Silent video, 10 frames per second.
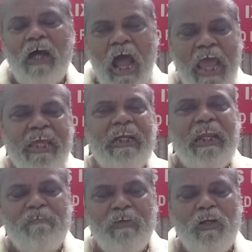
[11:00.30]
higher
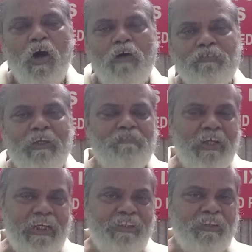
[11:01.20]
level of the
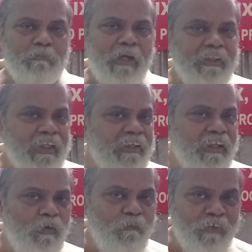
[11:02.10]
valency band, then
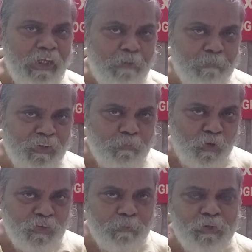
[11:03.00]
the overlap is
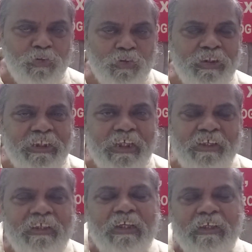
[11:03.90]
possible. So
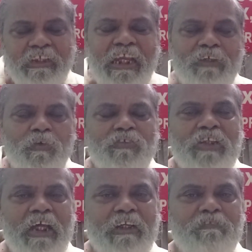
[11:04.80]
here electrons
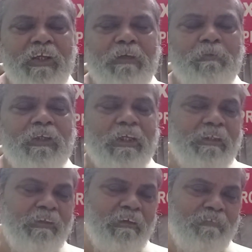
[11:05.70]
are
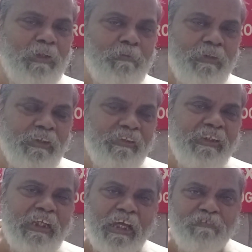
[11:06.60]

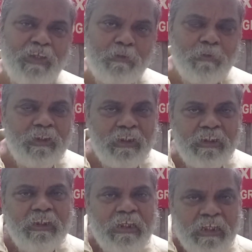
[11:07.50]
easily available
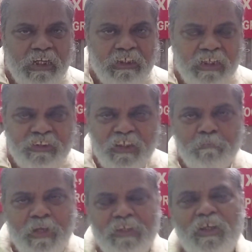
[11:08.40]
in
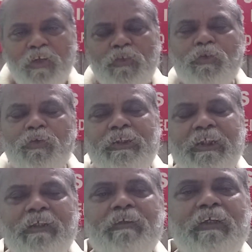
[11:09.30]
conduction band. So here